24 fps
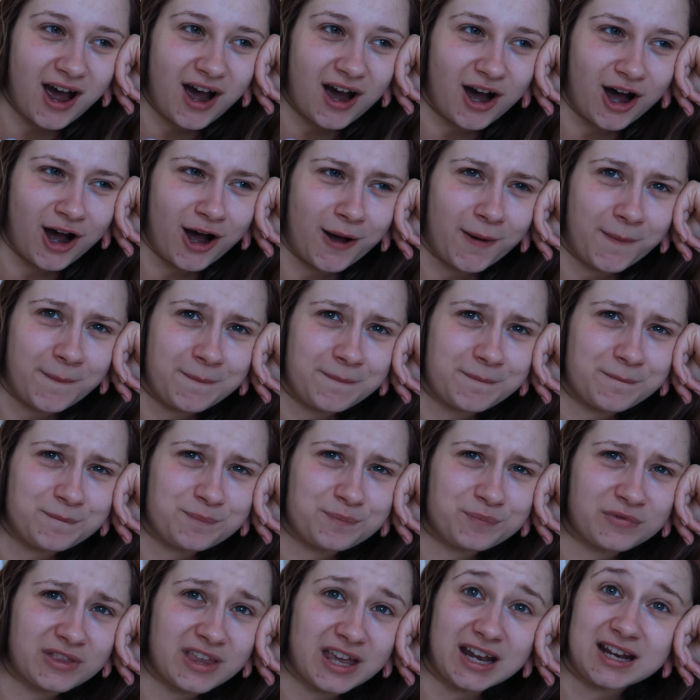And
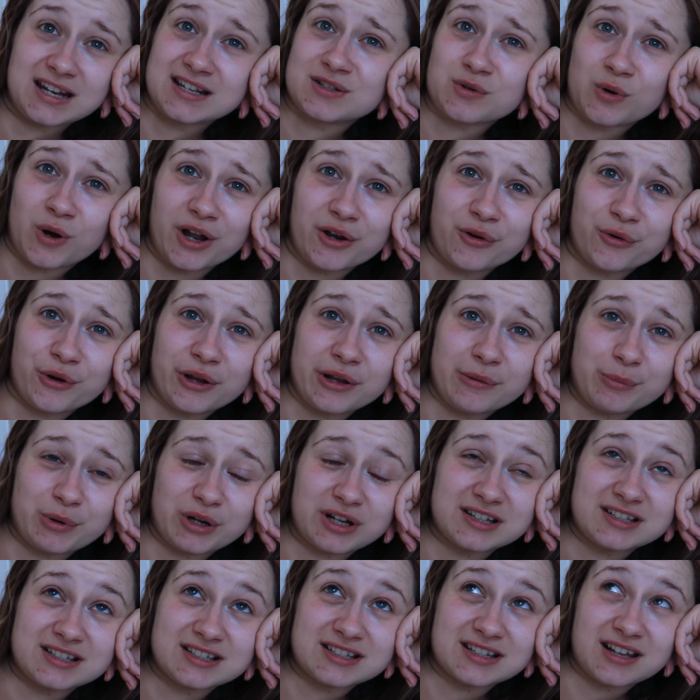it's quite annoying
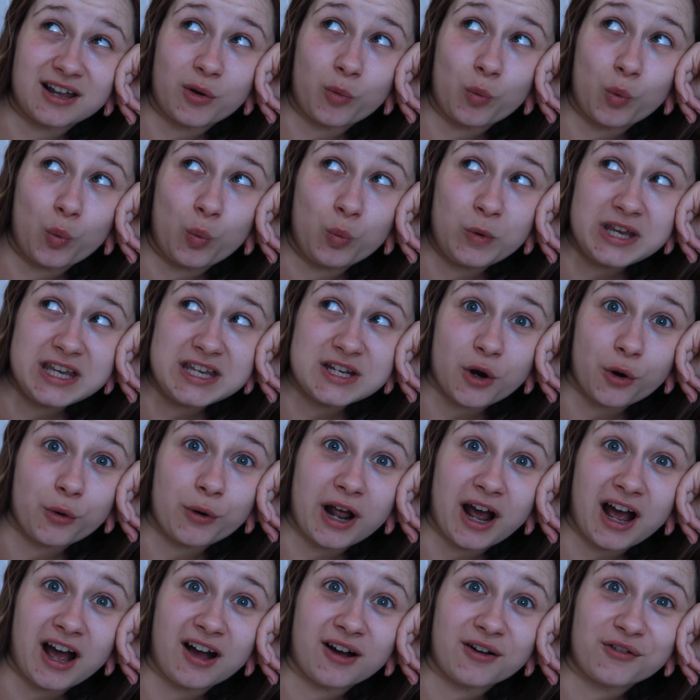because it's like, we
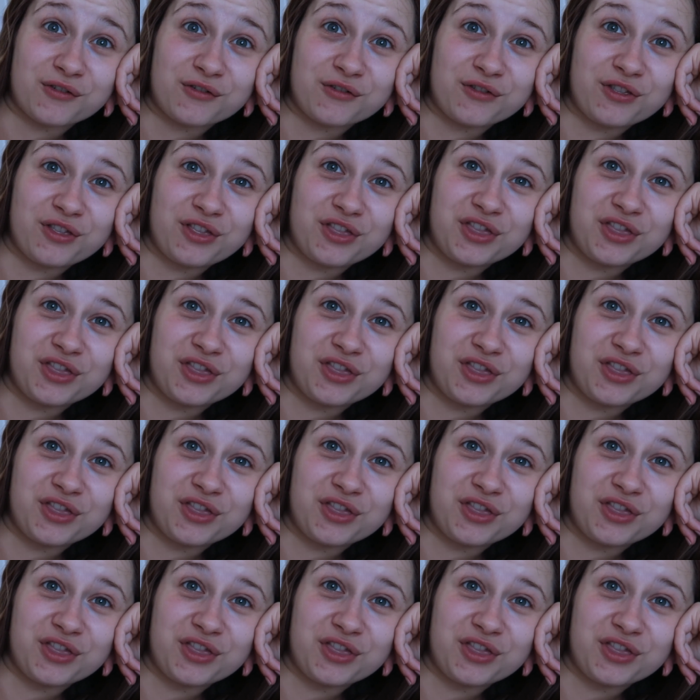don't have